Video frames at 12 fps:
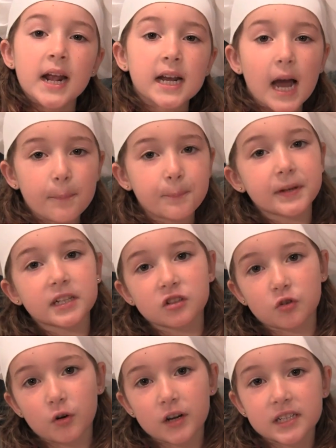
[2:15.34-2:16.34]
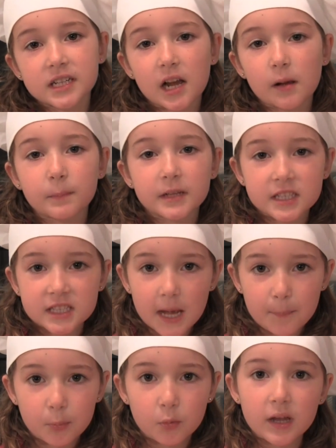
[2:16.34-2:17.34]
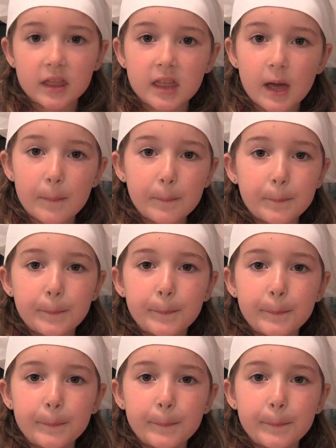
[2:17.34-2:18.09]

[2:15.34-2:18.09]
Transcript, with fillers: Guppy's going to help me separate them.